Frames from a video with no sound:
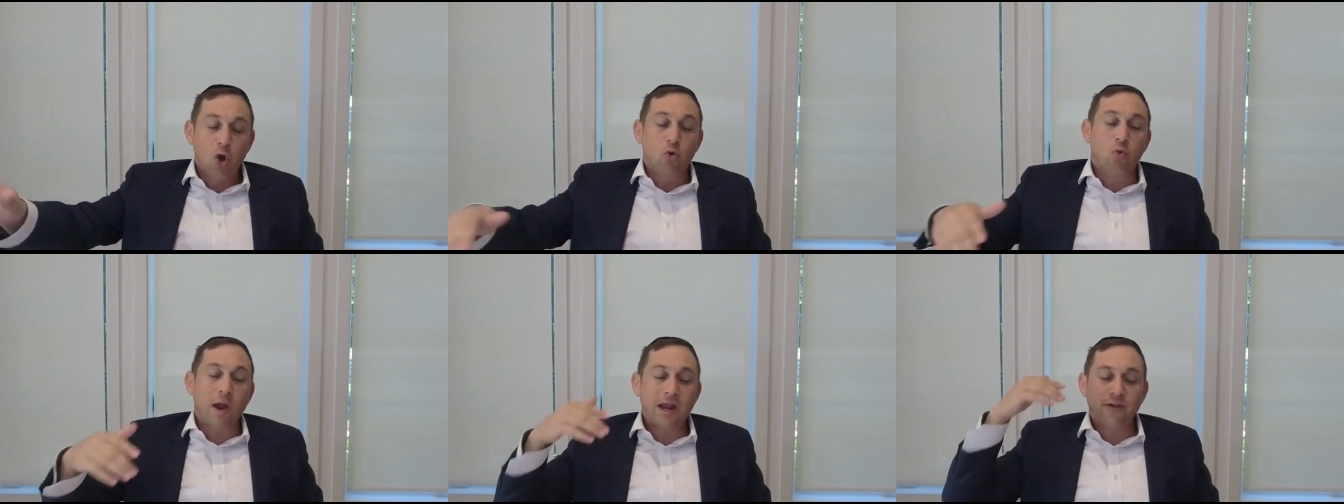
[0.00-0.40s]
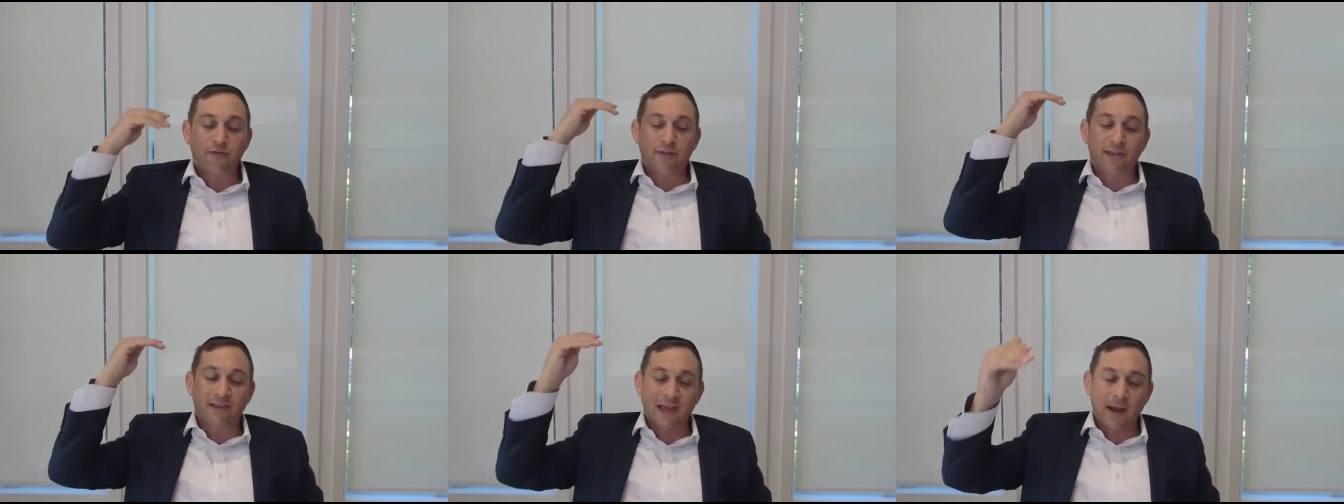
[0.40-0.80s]
waiting for
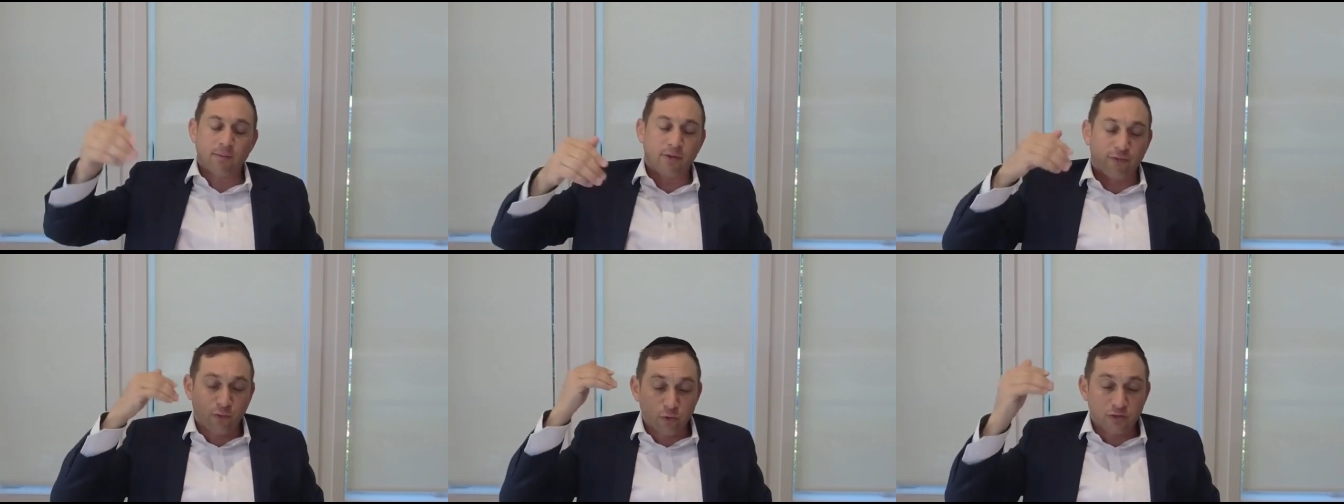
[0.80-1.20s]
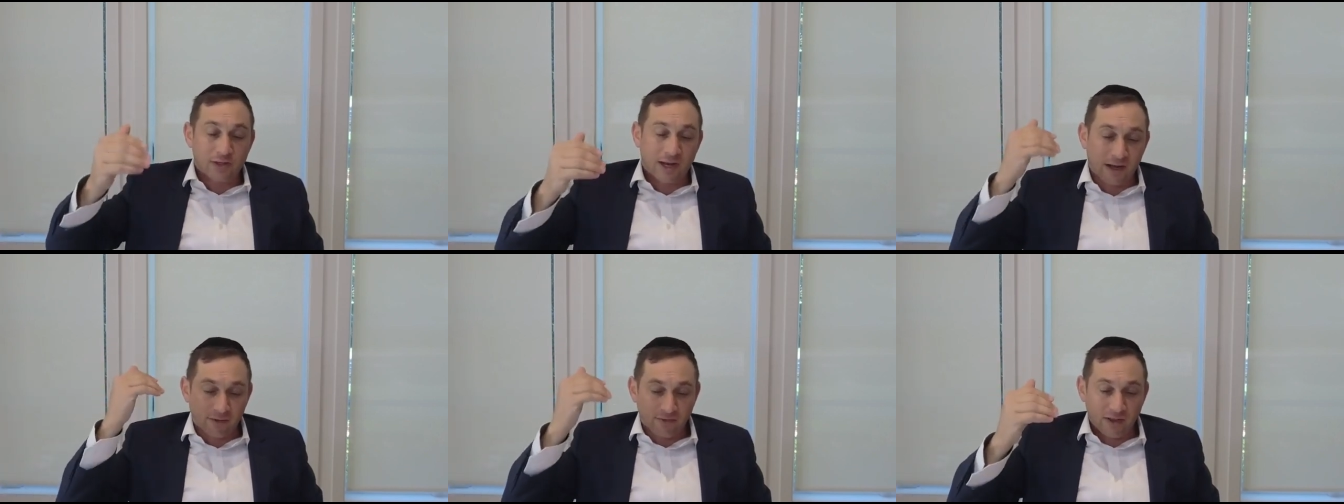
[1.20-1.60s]
the time when the fruits are
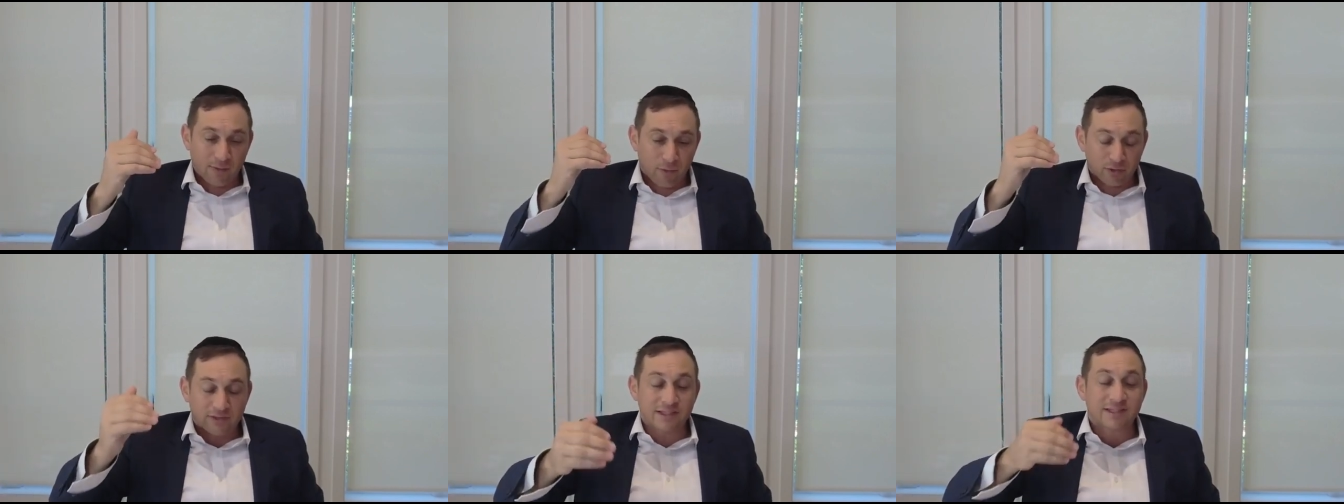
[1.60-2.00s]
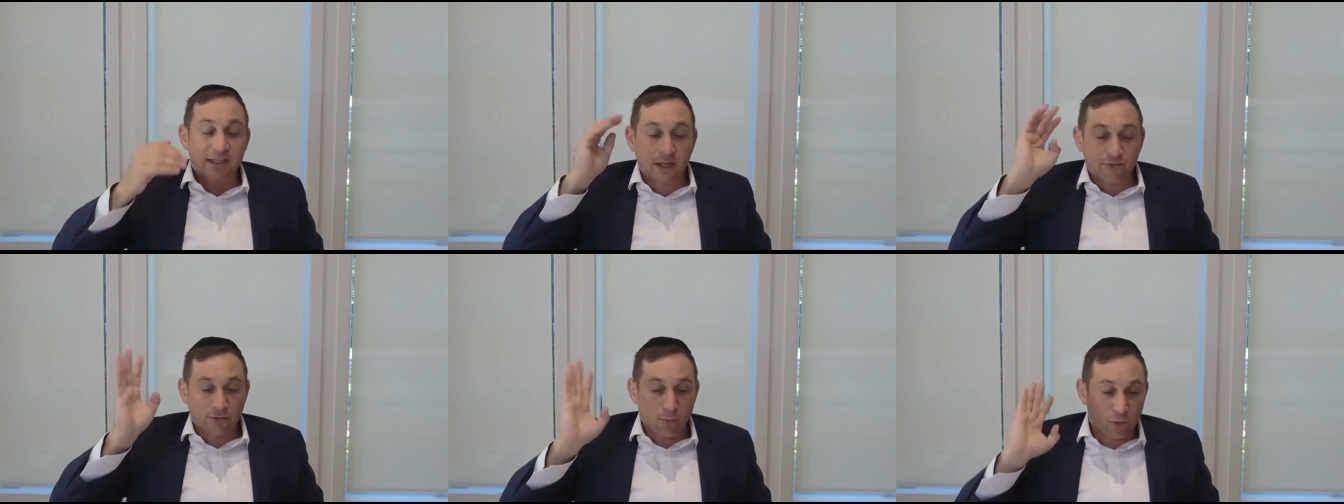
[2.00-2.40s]
not available to
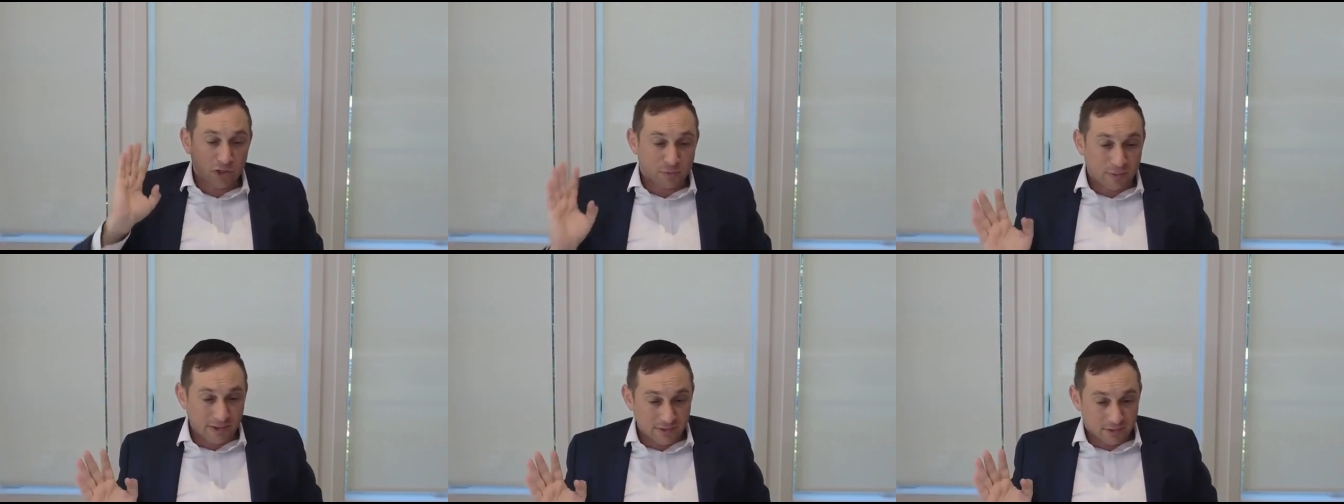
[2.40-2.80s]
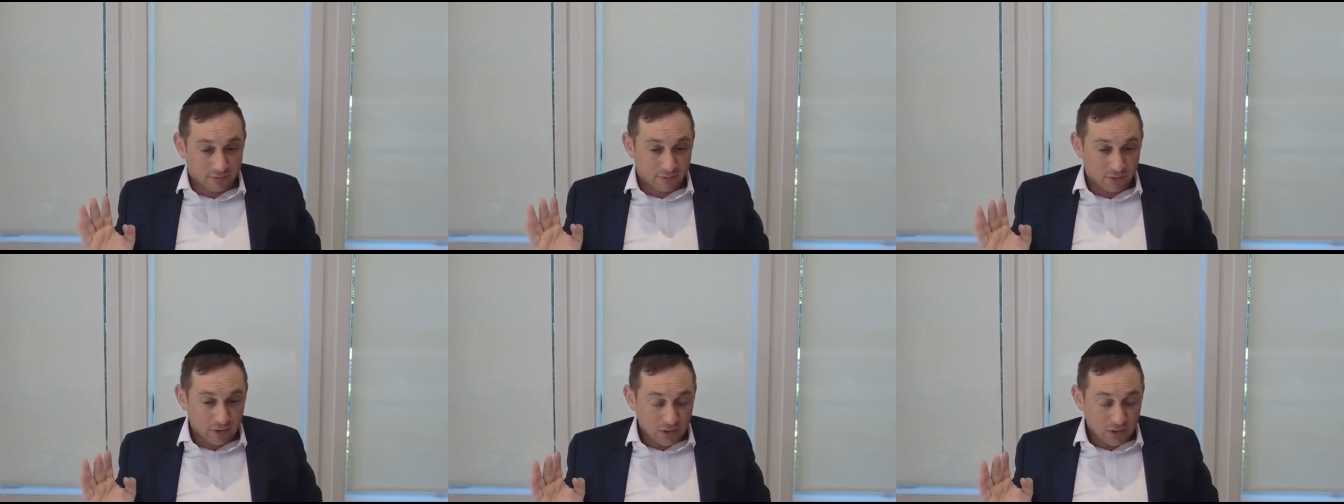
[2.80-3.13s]
sell for more expensive.